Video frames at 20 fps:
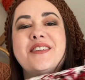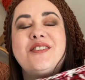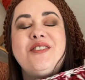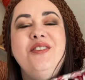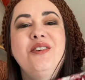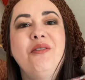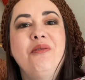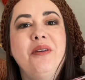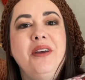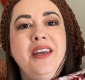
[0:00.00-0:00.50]

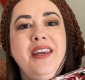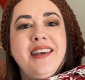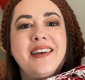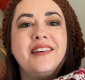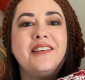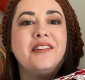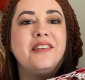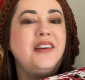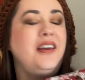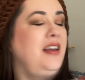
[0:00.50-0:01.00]
so
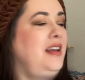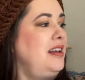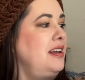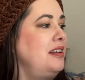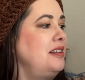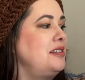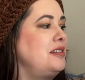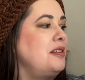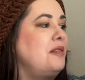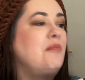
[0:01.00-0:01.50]
here
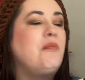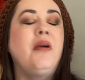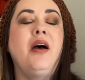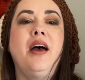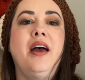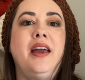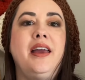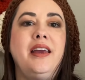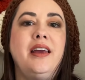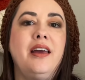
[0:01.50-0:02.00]
is
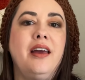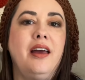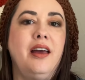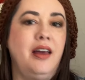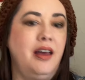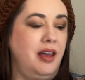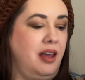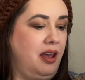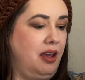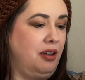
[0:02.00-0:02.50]
my
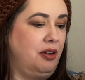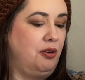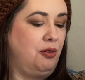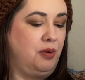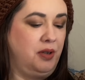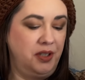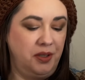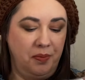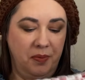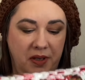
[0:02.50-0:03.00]

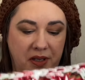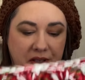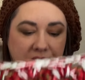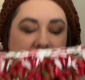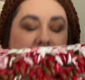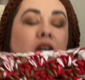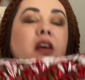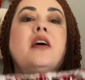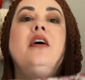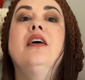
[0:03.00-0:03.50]

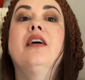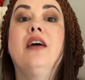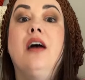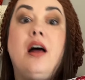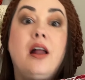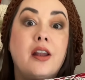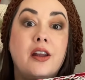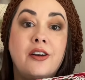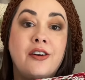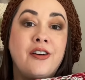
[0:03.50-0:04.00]
Christmas
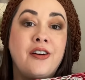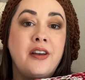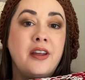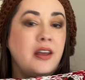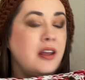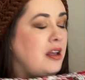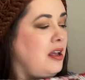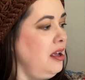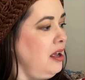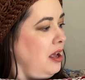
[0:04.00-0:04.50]
colored
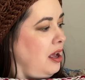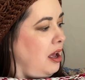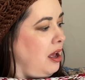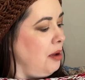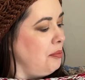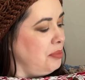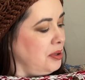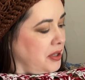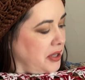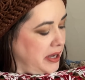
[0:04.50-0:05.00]

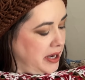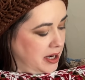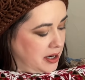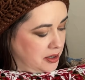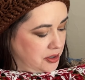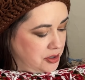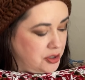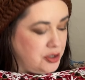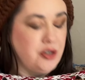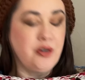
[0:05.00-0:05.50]

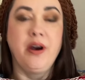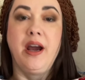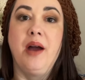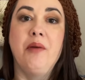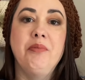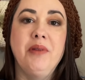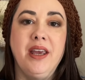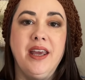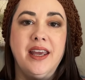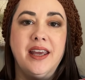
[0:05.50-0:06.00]
planned
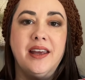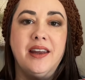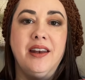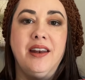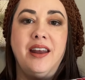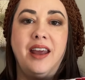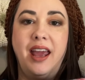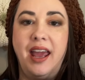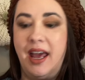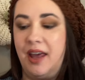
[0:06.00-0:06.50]
Scrapghan
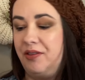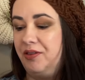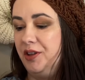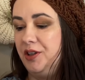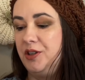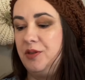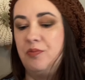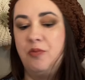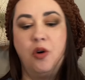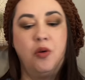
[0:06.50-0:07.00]
at
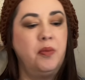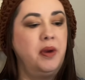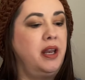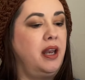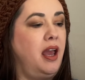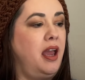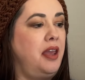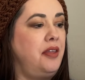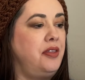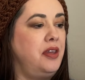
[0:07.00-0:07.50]
this moment.
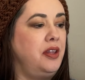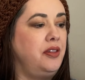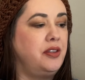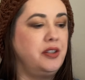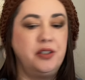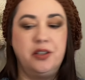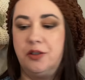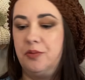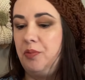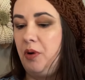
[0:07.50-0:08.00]
I think
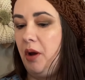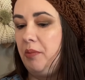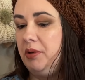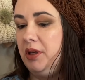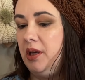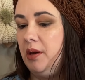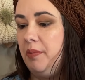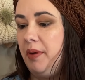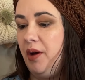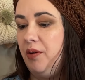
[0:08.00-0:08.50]
this is
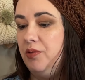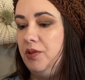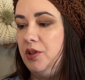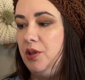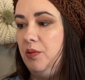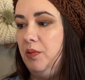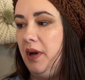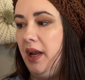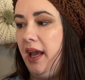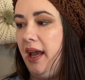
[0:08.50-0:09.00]
probably about
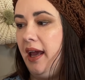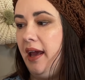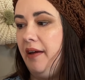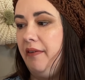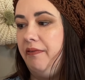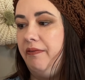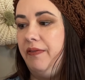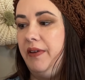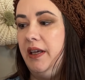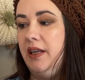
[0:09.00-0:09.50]
2.5
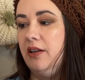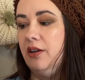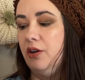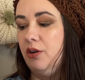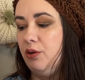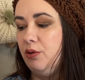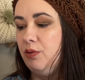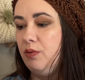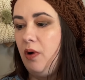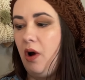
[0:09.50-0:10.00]
feet
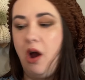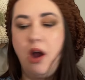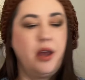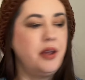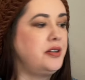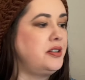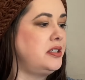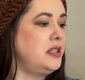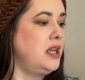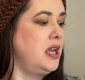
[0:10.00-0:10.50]

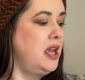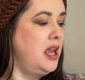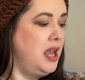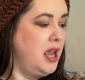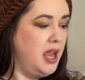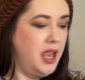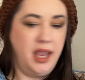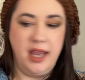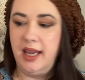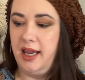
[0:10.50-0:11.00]
across,
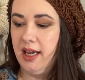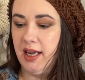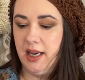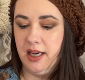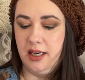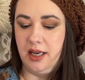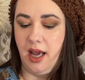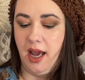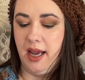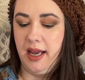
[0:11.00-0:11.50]

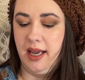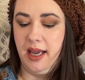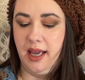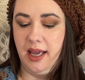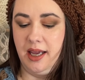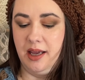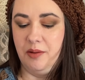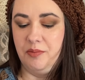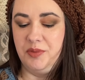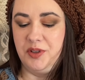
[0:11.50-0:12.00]
and I
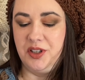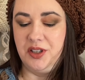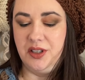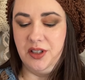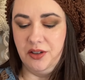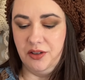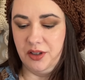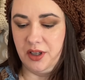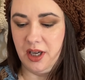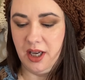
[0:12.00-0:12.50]
am
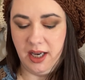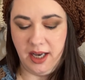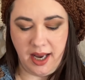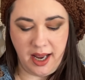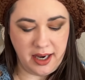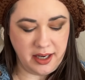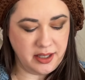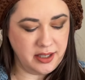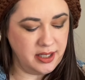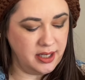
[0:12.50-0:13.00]
still
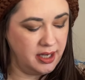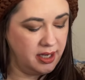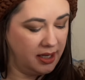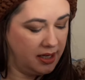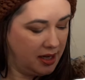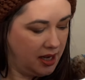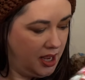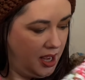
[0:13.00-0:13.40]
connected.